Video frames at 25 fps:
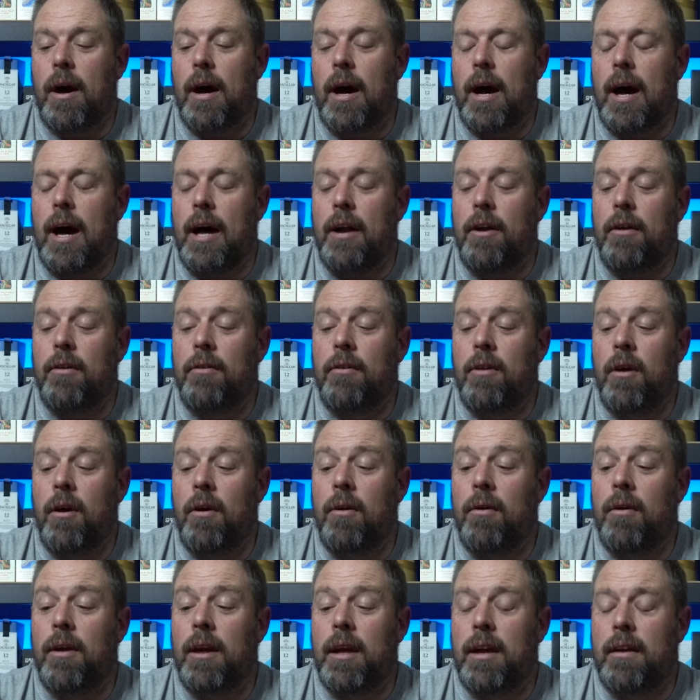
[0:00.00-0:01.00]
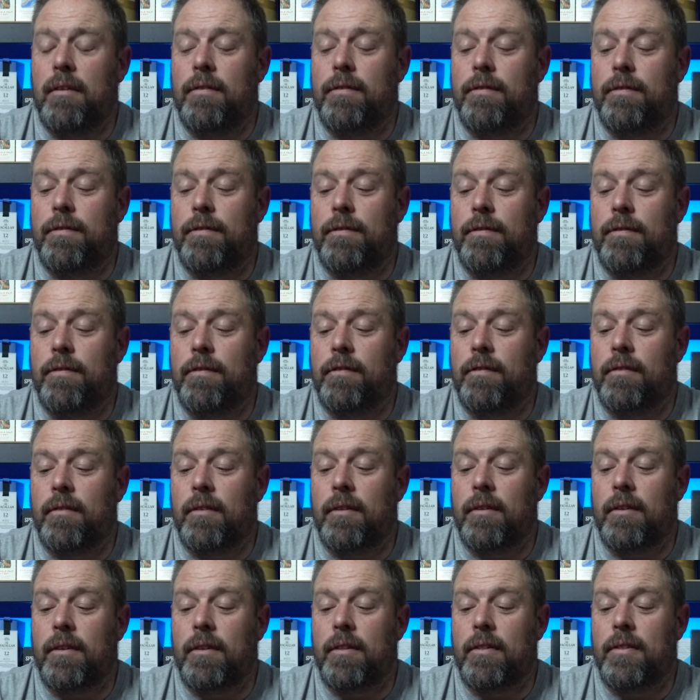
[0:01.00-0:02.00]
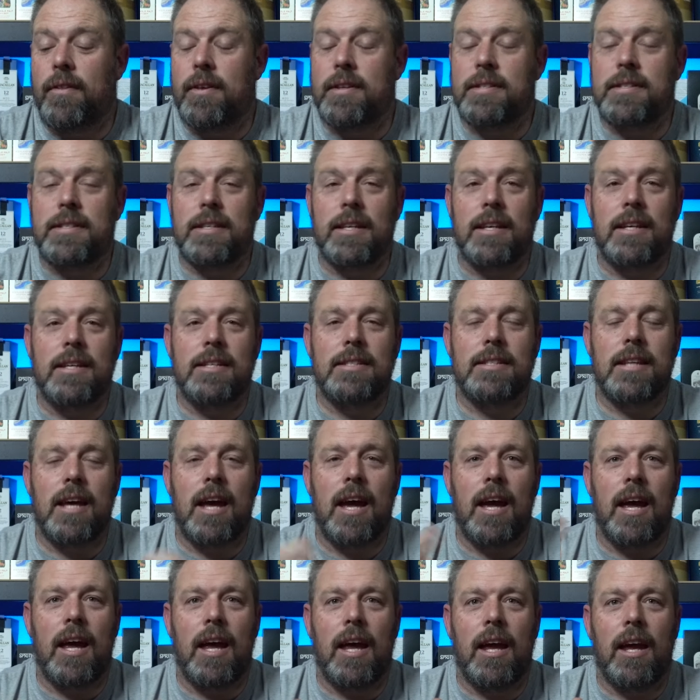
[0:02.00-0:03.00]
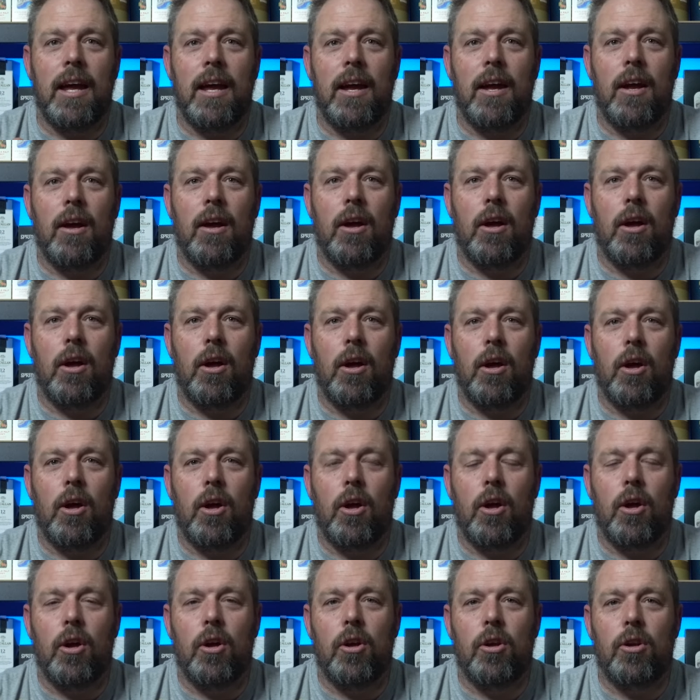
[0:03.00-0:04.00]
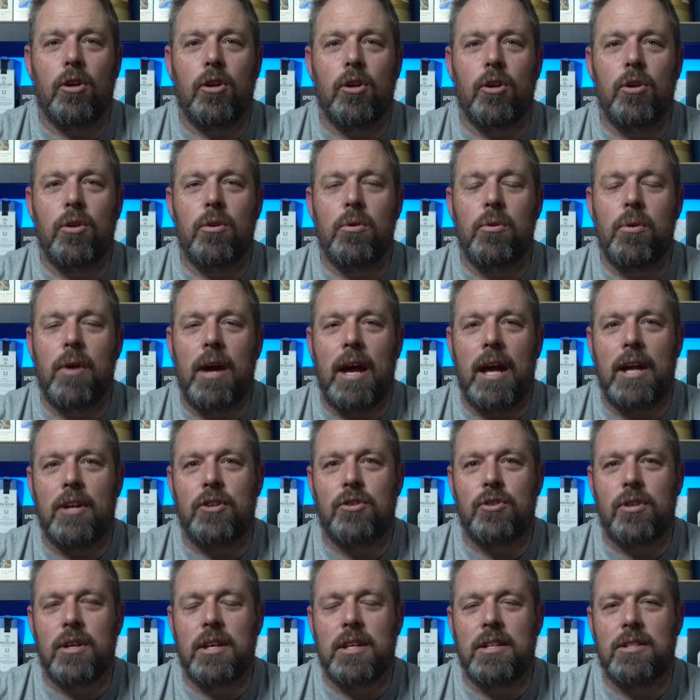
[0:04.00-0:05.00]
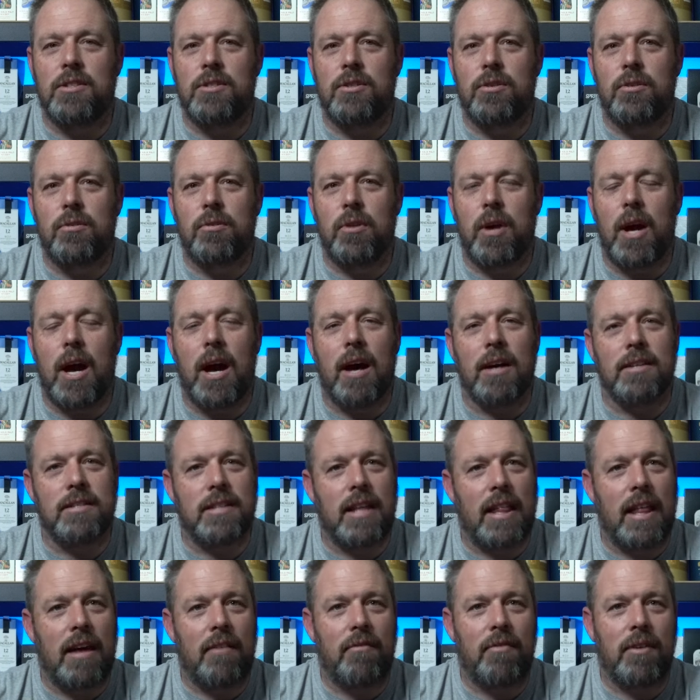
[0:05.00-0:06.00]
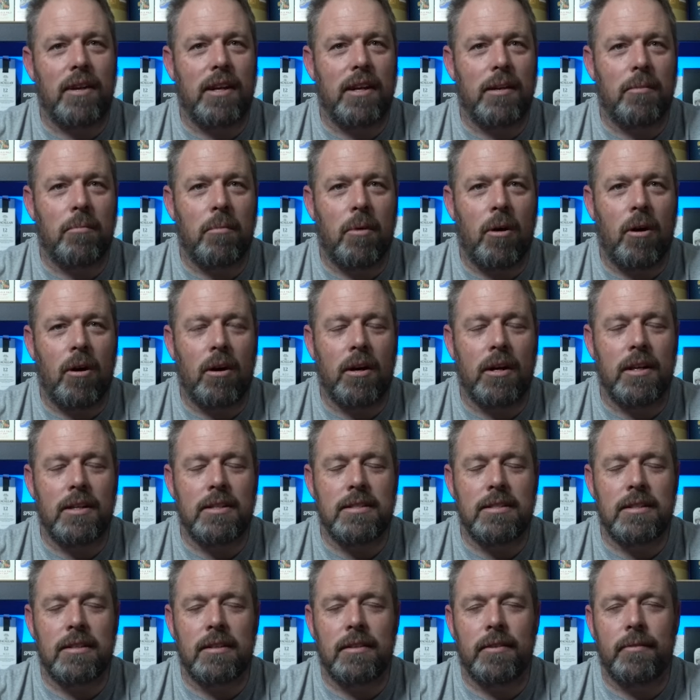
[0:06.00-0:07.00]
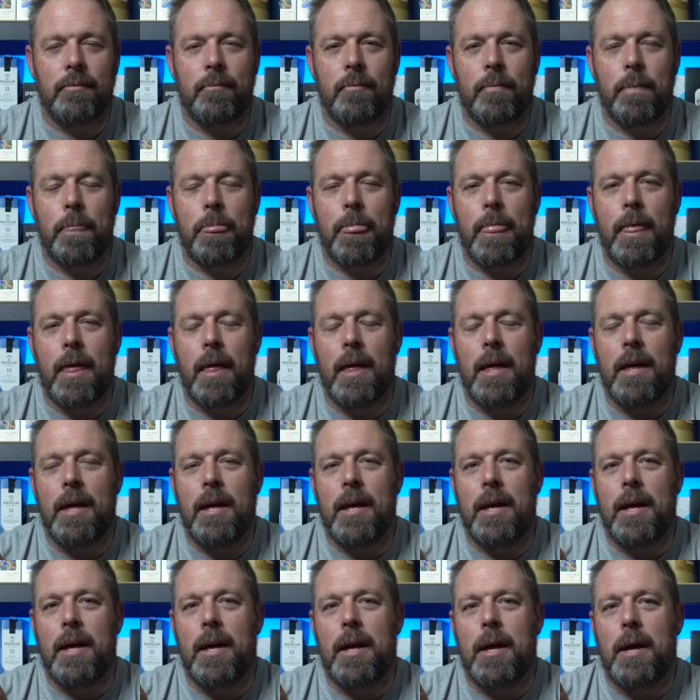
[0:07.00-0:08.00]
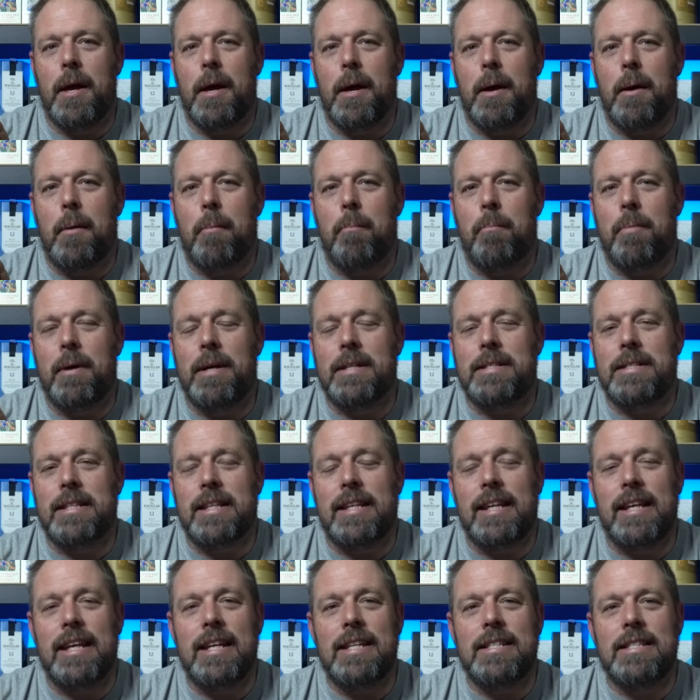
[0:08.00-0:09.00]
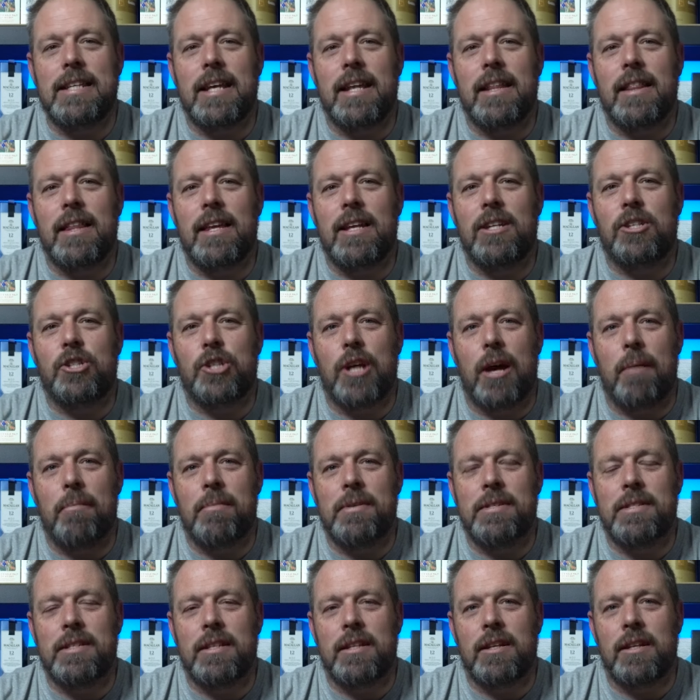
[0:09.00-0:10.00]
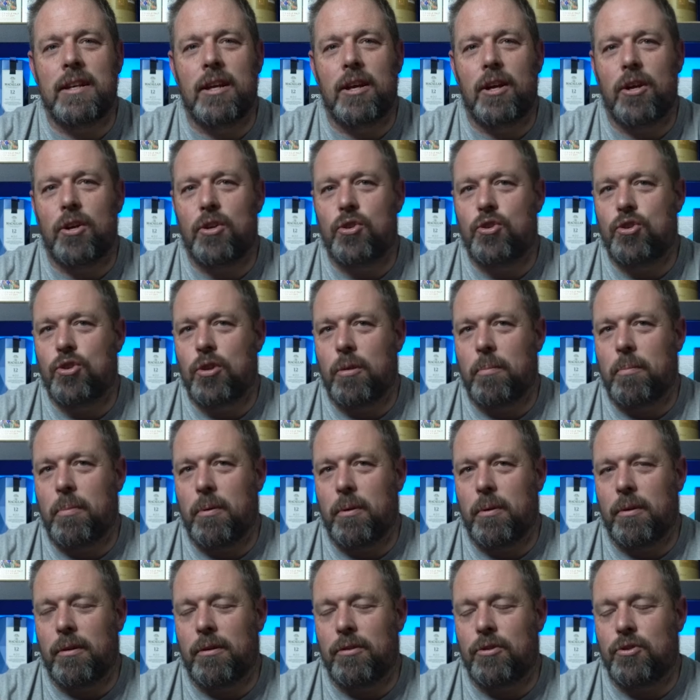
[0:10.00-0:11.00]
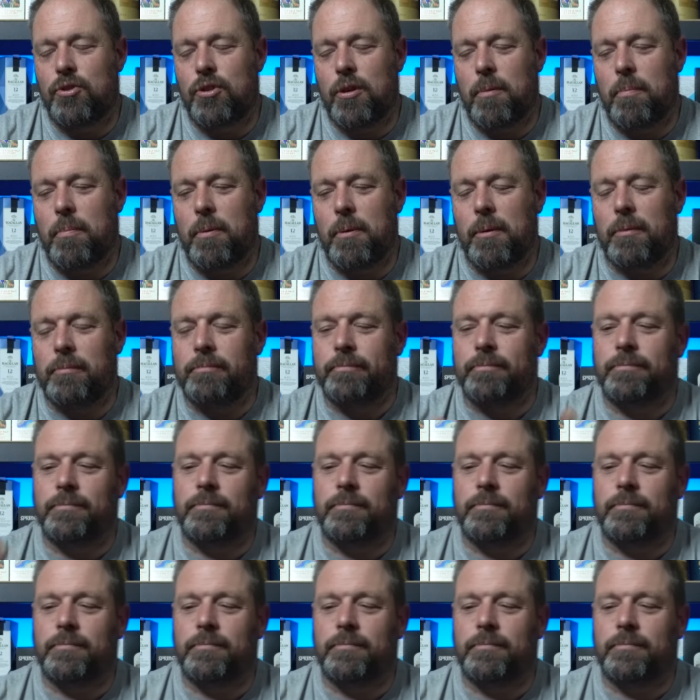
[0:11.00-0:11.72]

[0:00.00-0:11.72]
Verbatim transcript: I don't know if this is a new entry to our South African market, but it is the Jameson Triple Triple.